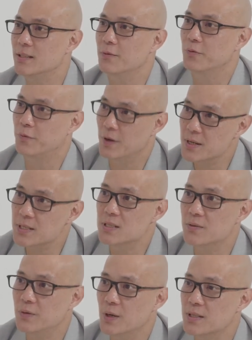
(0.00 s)
the first
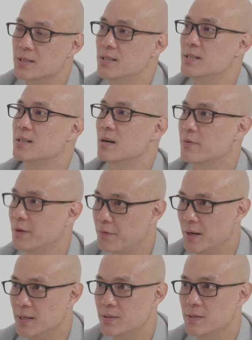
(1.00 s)
interview at the discovery
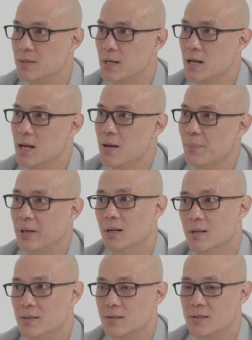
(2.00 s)
phase,
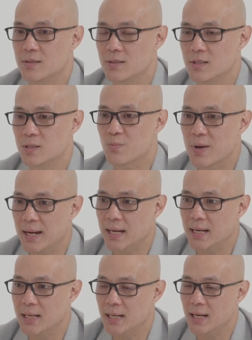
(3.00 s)
because to
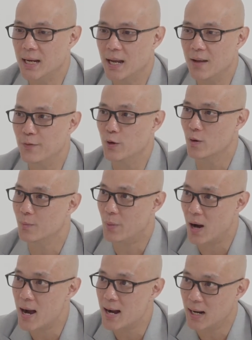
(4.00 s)
me, if you're a
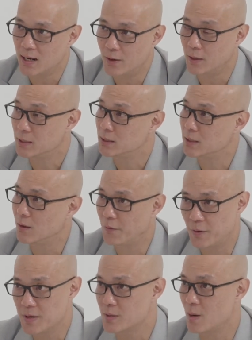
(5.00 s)
buyer, or
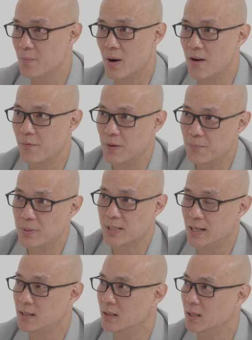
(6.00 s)
first-time buyer in
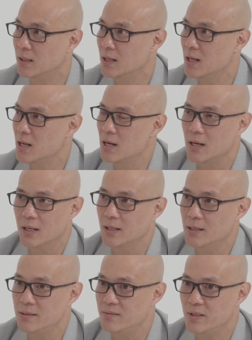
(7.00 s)
particular,
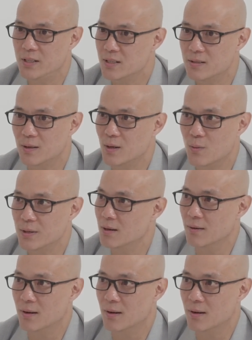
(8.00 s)
you just don't know what you don't